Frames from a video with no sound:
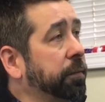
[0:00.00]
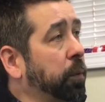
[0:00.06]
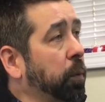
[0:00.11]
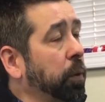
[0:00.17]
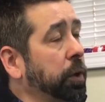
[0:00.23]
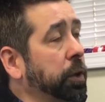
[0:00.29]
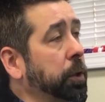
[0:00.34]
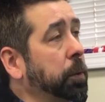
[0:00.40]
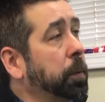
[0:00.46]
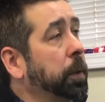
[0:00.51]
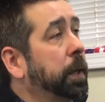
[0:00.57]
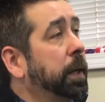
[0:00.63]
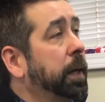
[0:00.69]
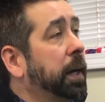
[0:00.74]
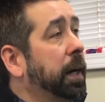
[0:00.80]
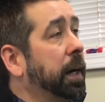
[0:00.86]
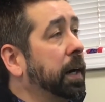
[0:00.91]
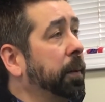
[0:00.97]
for you.
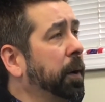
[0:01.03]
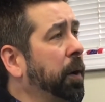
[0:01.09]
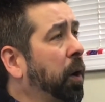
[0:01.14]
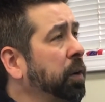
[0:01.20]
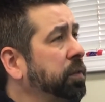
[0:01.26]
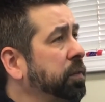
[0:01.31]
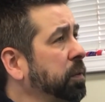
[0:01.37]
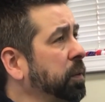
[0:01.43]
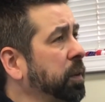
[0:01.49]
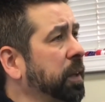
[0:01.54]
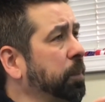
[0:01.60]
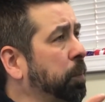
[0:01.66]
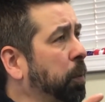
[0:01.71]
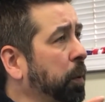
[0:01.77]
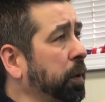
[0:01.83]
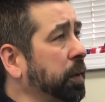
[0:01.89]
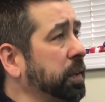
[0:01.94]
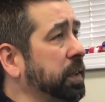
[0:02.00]
Also
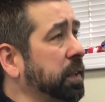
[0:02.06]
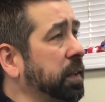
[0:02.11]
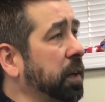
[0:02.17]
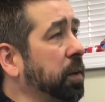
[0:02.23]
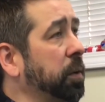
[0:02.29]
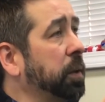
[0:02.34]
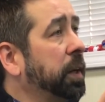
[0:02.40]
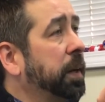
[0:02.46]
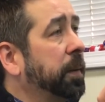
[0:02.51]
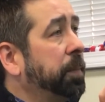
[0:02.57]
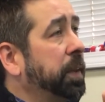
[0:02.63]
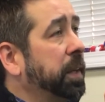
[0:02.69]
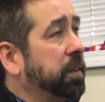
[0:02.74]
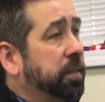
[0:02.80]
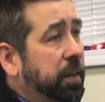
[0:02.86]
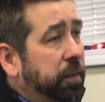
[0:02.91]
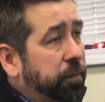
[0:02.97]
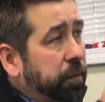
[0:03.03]
important to know
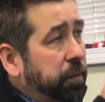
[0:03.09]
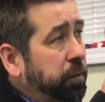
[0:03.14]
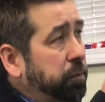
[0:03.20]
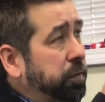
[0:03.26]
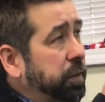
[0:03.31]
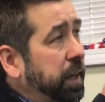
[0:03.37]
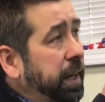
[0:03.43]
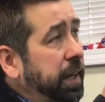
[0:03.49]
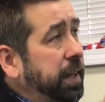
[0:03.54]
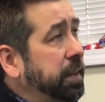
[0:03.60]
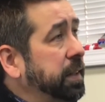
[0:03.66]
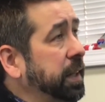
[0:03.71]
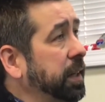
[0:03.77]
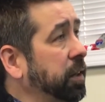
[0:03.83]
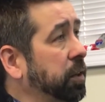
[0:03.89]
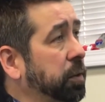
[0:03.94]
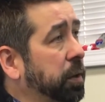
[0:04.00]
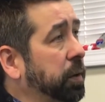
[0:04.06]
is if there's
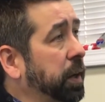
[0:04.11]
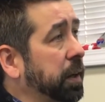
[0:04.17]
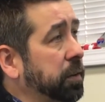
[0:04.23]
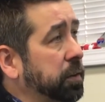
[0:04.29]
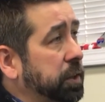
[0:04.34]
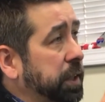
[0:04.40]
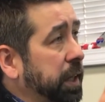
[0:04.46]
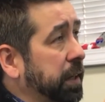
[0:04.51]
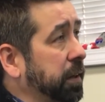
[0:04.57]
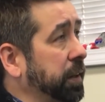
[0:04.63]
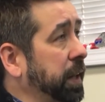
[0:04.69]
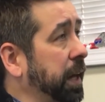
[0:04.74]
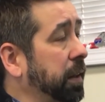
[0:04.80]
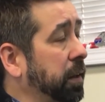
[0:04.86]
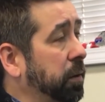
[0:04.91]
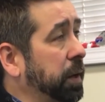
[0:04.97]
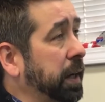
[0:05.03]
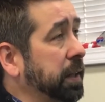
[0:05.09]
anything you don't understand on
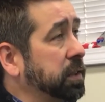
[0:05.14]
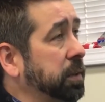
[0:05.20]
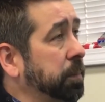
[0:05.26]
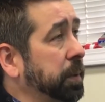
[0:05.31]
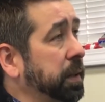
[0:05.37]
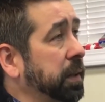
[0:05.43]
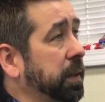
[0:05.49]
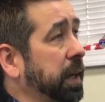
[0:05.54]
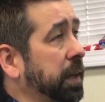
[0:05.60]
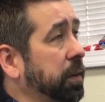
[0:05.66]
that loan estimate,